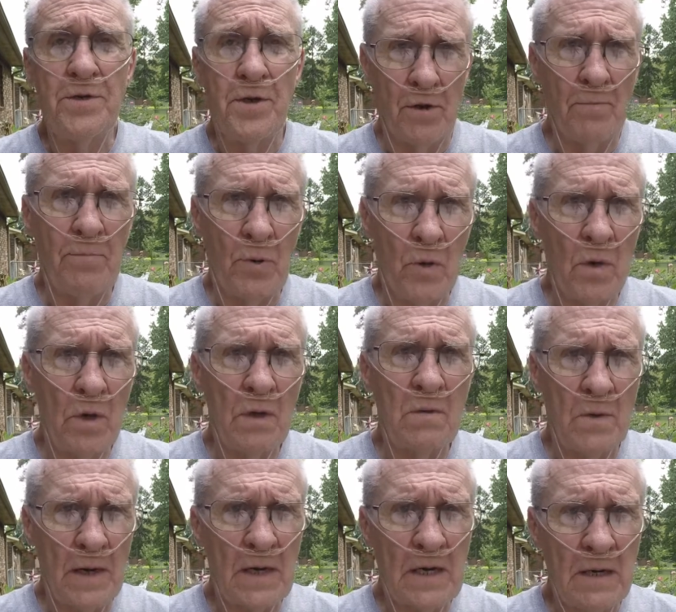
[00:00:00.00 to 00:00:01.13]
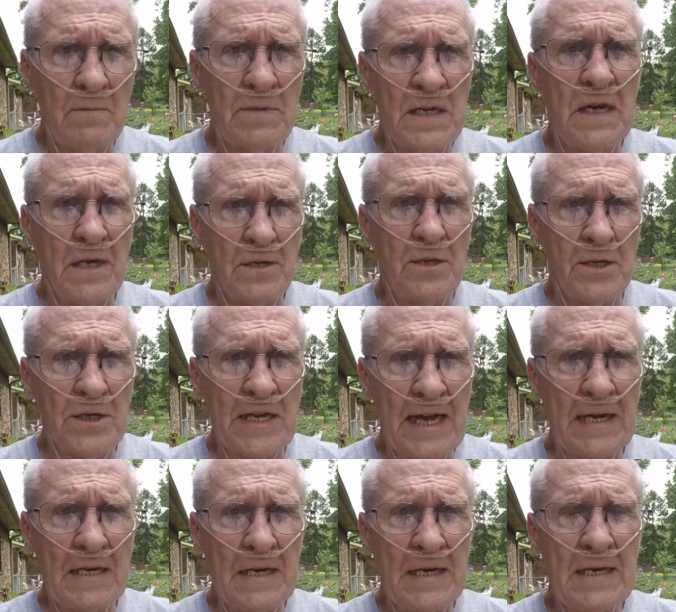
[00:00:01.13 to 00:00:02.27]
dirt poor when it comes to
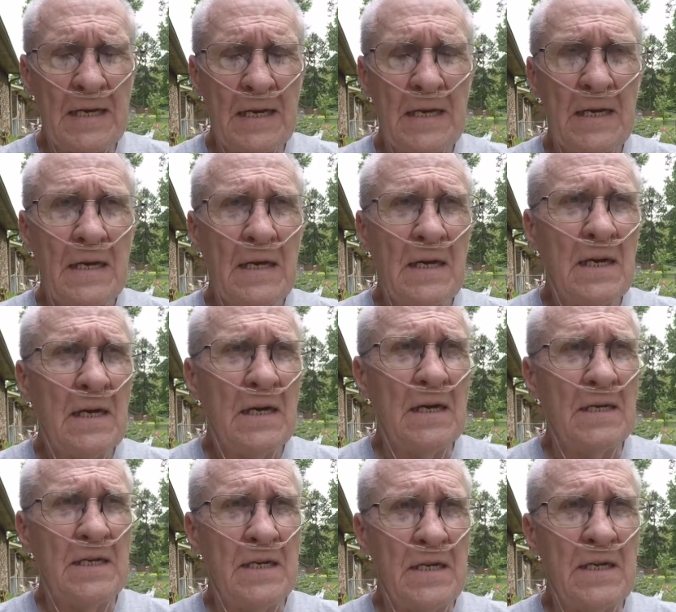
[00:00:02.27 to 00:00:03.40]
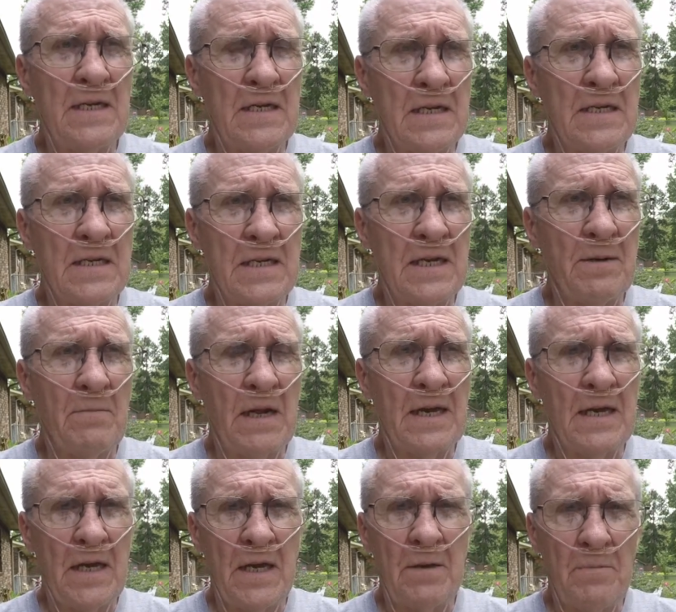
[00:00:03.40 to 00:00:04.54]
understanding, because it just doesn't seem like
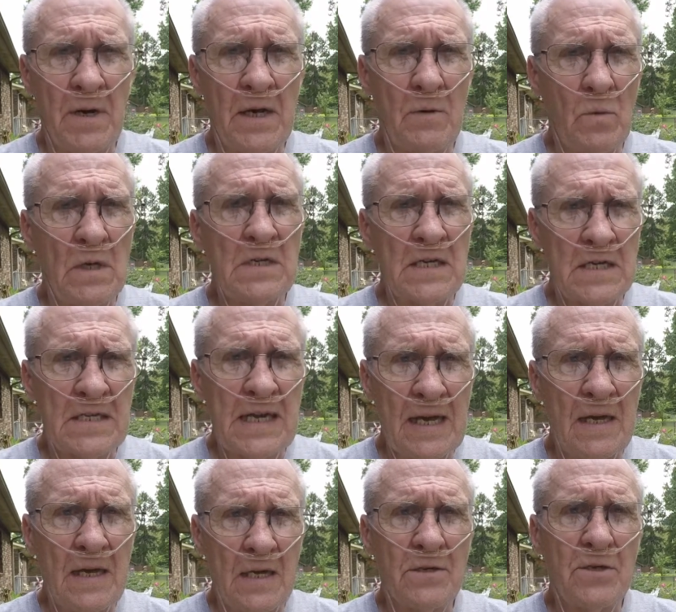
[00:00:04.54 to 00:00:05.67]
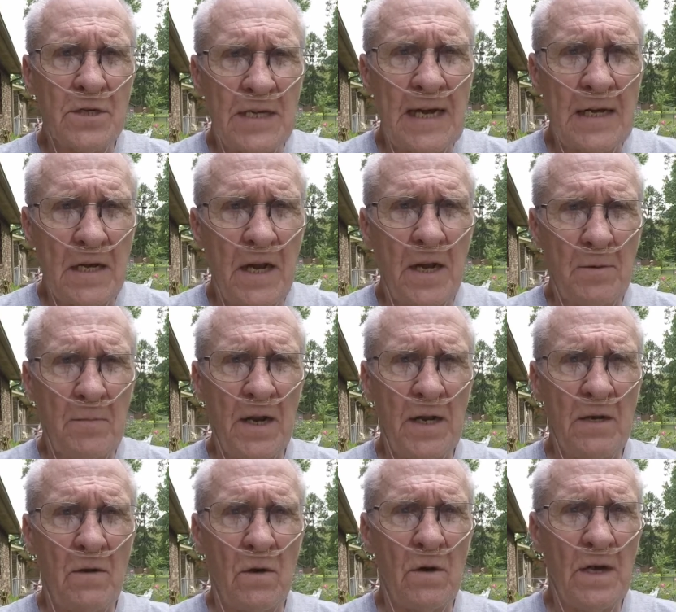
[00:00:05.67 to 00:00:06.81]
anybody wants to understand
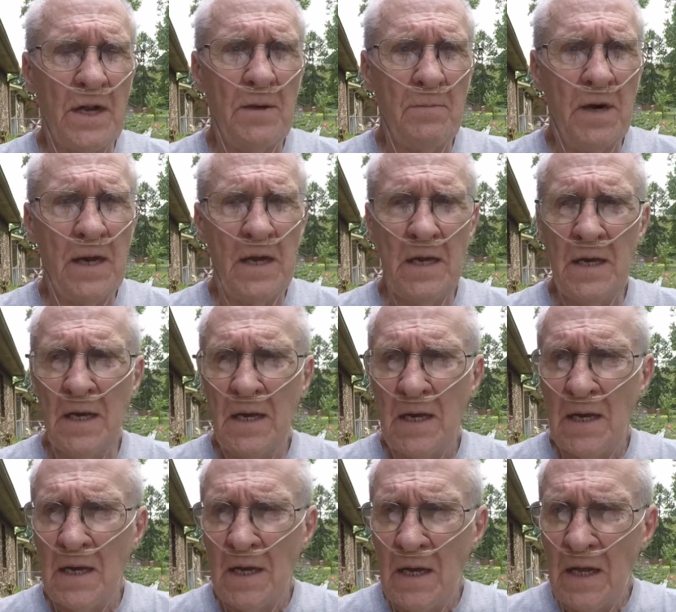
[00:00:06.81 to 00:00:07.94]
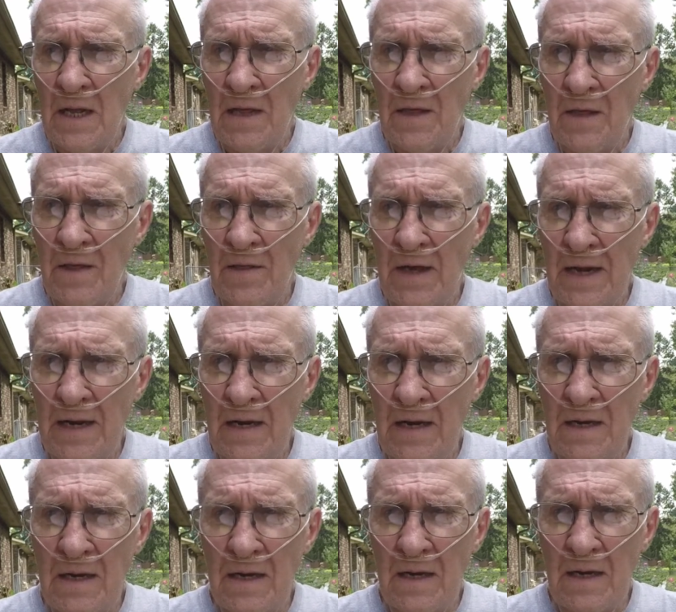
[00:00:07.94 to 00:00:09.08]
anybody, or anybody that
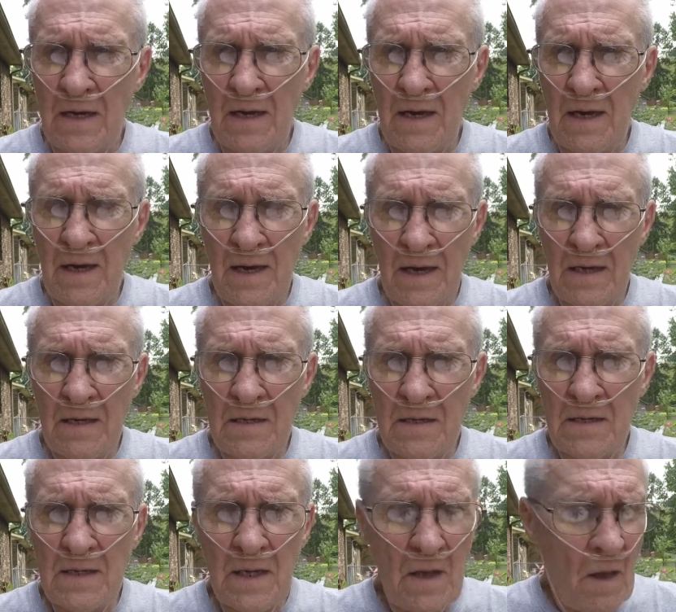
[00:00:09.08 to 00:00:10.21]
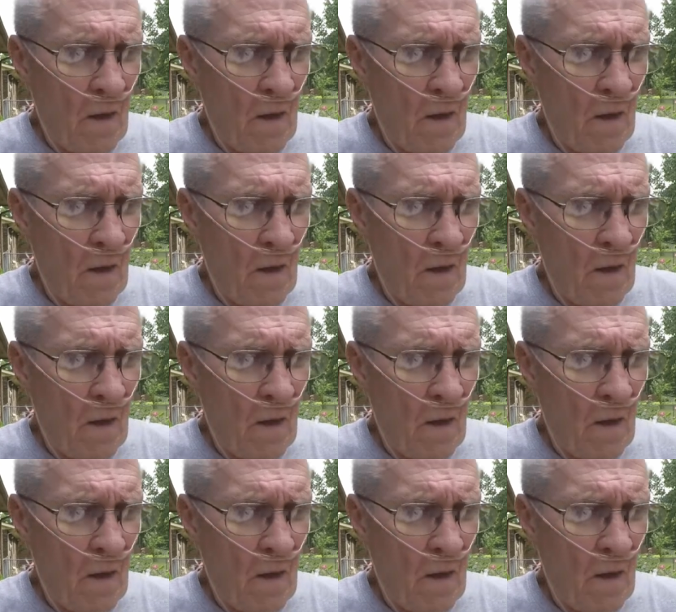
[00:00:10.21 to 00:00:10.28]
has